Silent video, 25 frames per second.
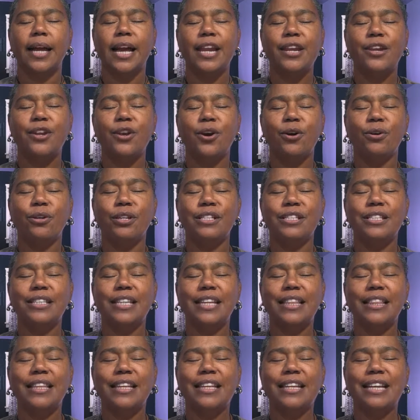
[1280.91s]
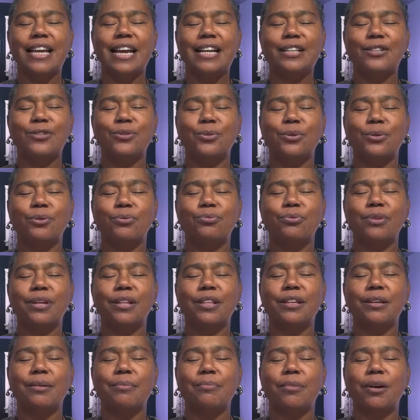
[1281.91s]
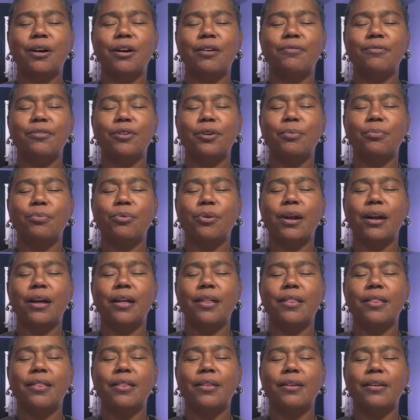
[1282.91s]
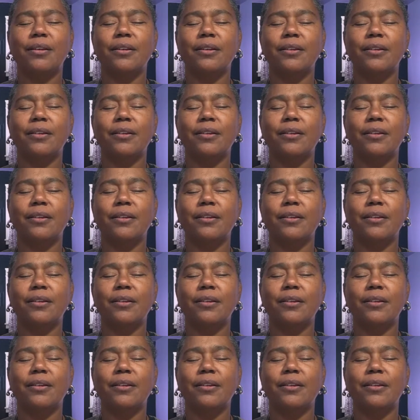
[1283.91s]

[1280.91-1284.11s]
And noticing the natural rhythm of your breath.